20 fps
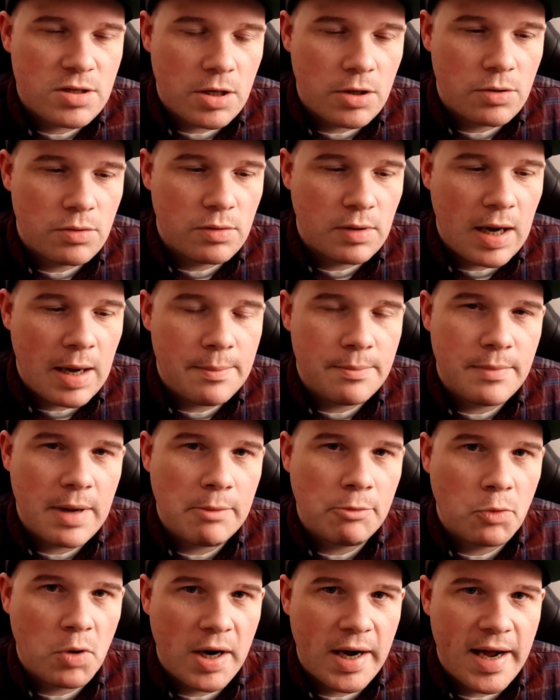So
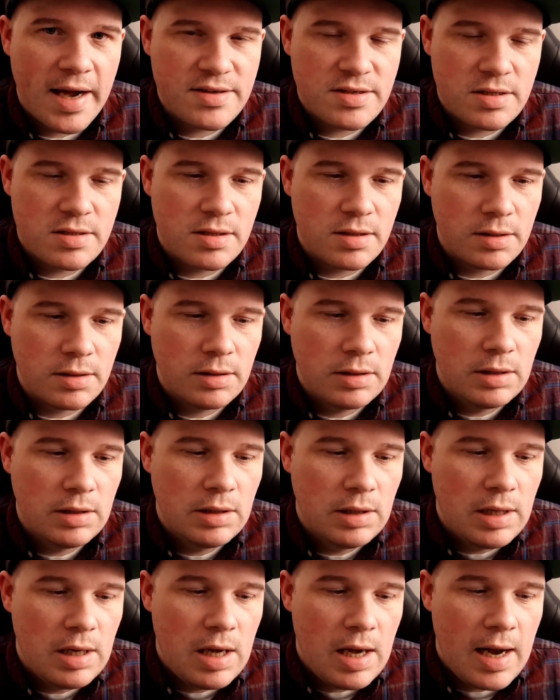I'm, I'm quite hesitant.
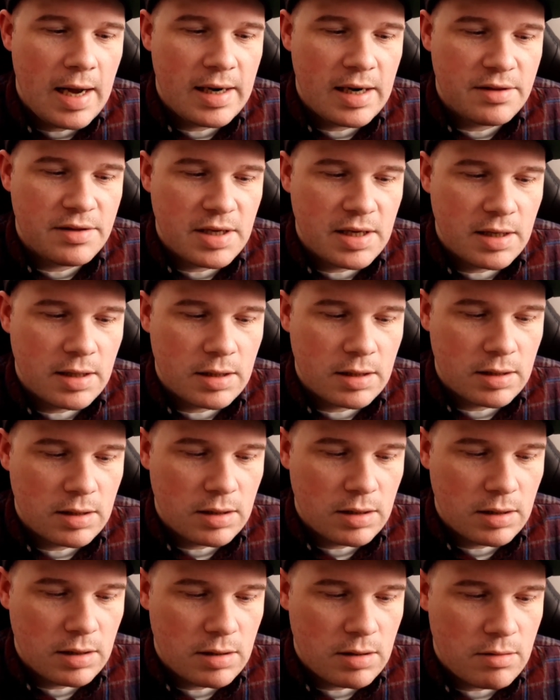And I think
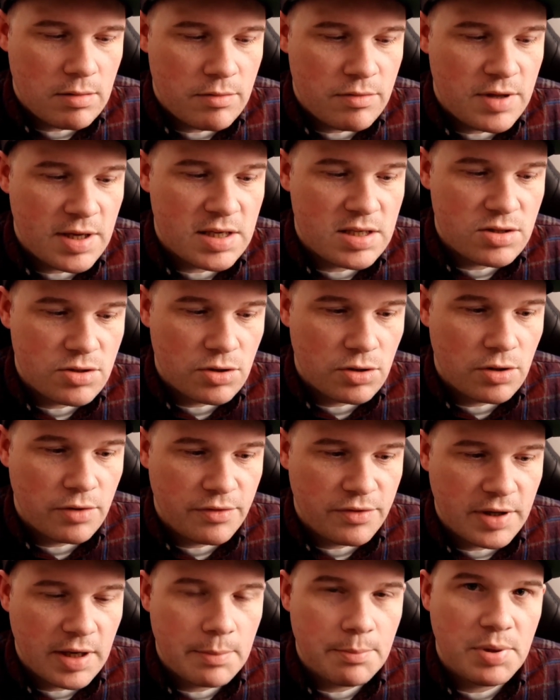this
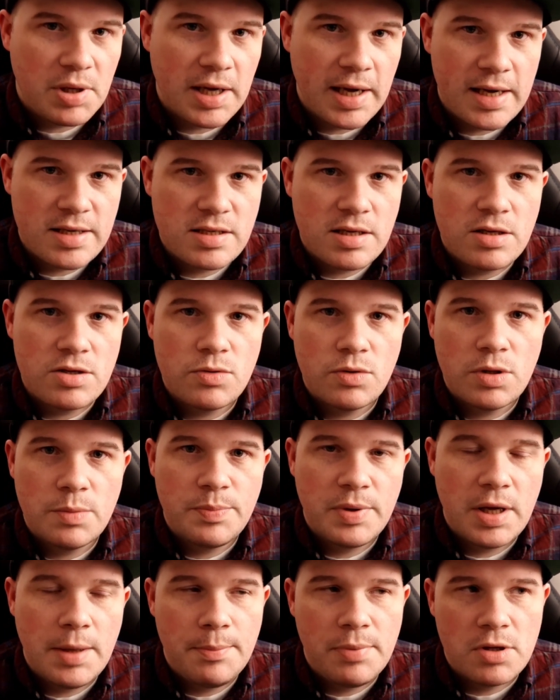sort of thing plays into
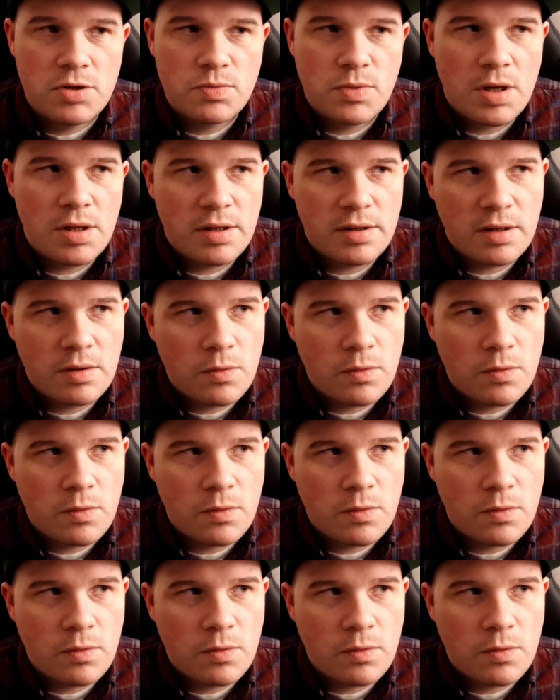other people as well.